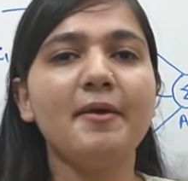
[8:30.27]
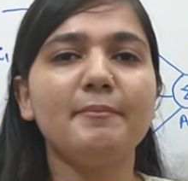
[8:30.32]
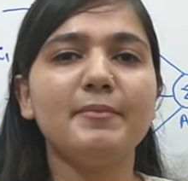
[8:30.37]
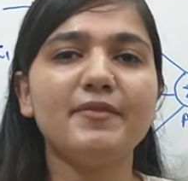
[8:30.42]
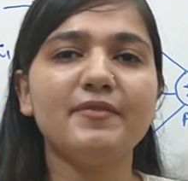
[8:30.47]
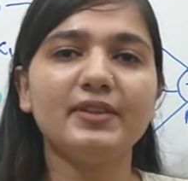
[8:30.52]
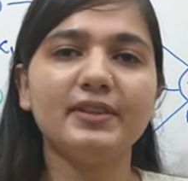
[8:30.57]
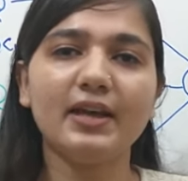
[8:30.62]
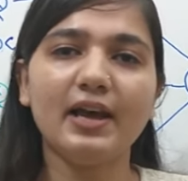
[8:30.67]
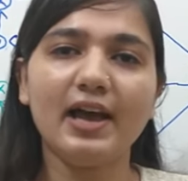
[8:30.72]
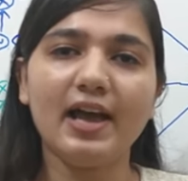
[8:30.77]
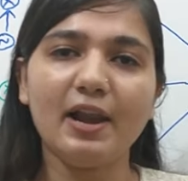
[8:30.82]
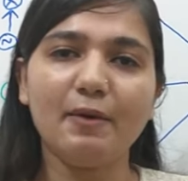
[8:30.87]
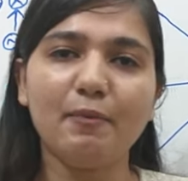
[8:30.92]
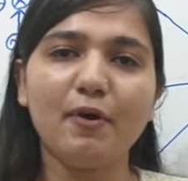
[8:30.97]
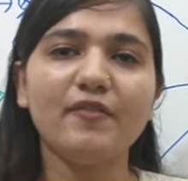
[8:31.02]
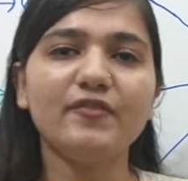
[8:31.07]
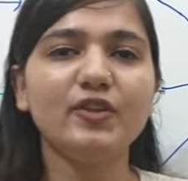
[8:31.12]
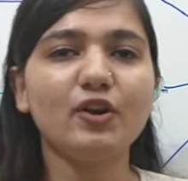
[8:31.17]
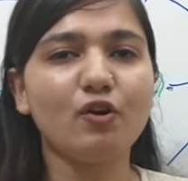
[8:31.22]
me with the
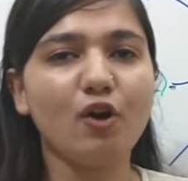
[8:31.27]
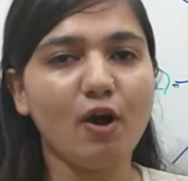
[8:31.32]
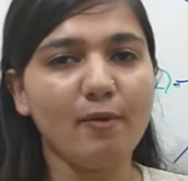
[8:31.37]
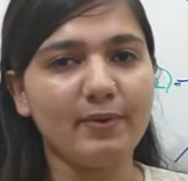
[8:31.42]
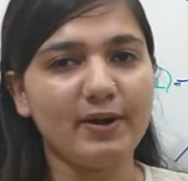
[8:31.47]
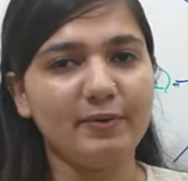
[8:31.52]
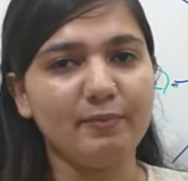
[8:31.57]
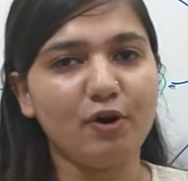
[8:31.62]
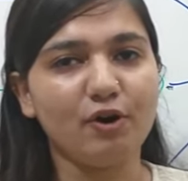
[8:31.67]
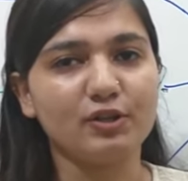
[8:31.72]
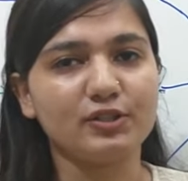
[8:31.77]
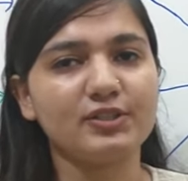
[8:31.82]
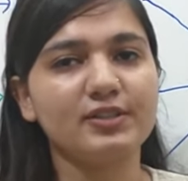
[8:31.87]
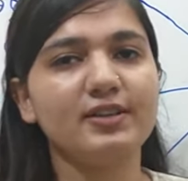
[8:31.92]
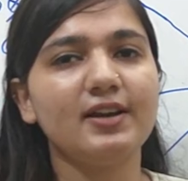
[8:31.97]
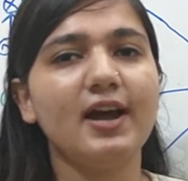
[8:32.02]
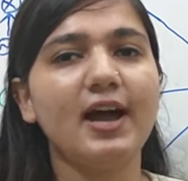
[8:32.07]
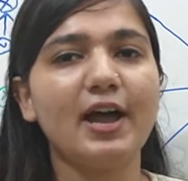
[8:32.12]
help of the comment box.